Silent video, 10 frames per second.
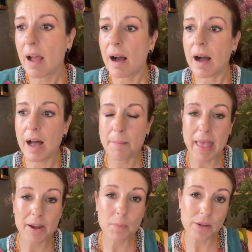
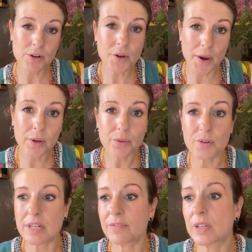And when you're going
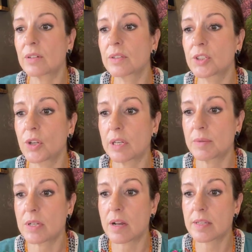through difficult
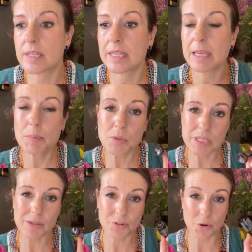circumstances, keep
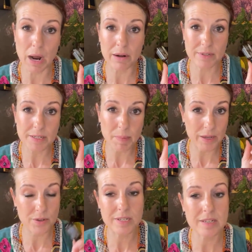yourself grounded by
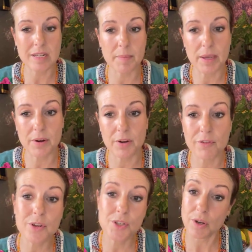using Siberian
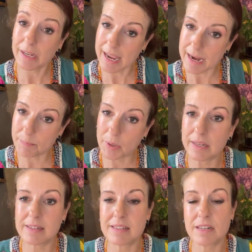Fur. So again, putting
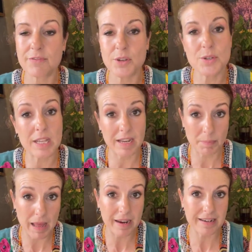it in the diffuser and
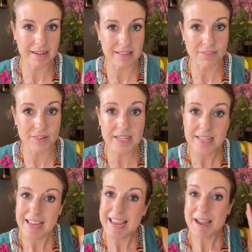applying it under the feet.
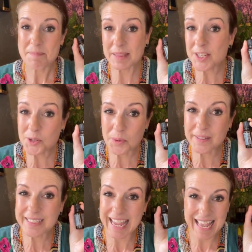But this
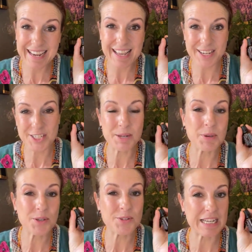oil can actually be
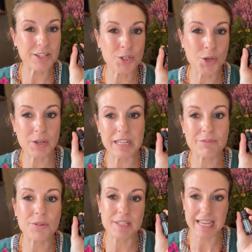used internally
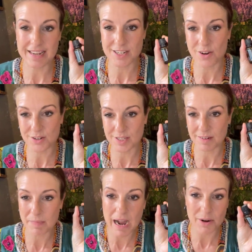for its
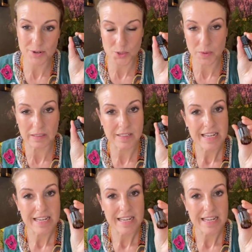antioxidant power as well.